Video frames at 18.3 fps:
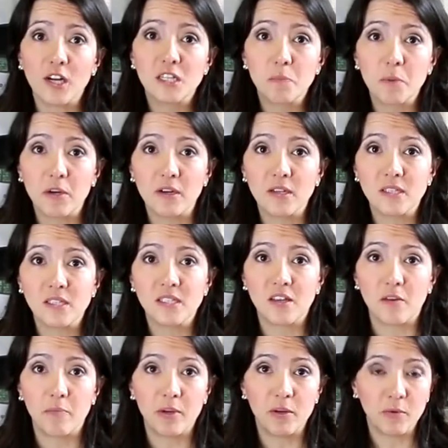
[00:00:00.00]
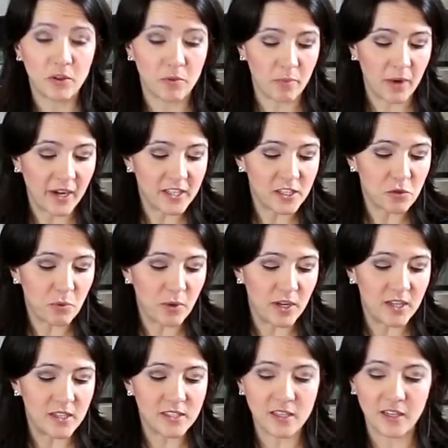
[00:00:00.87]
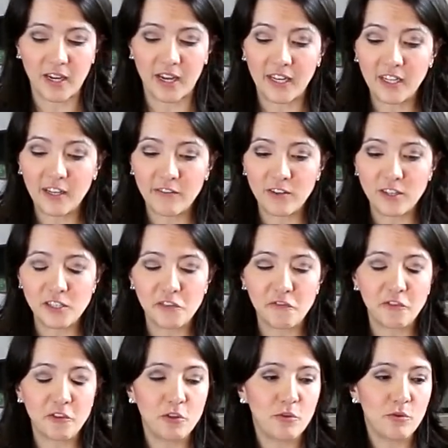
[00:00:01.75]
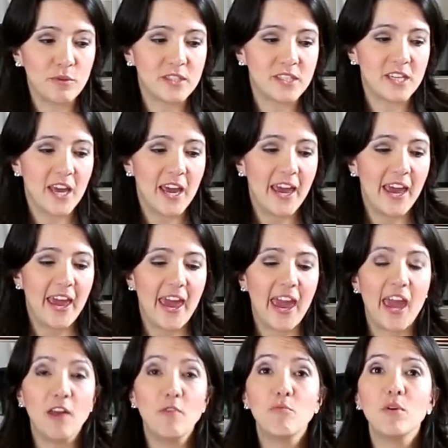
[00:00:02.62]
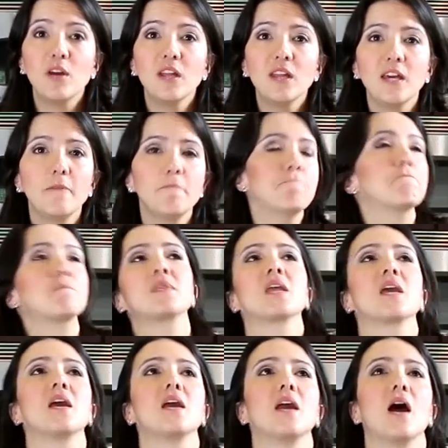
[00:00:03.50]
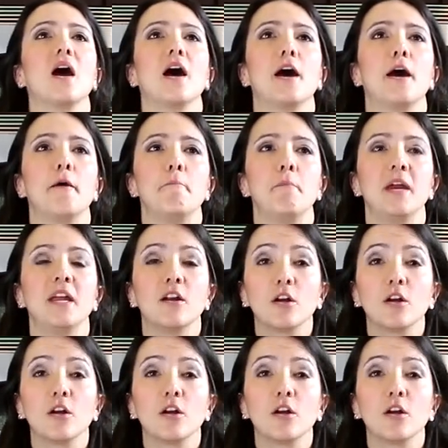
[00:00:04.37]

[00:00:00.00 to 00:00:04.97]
experiences have been with my twins on any of these foods. And really, in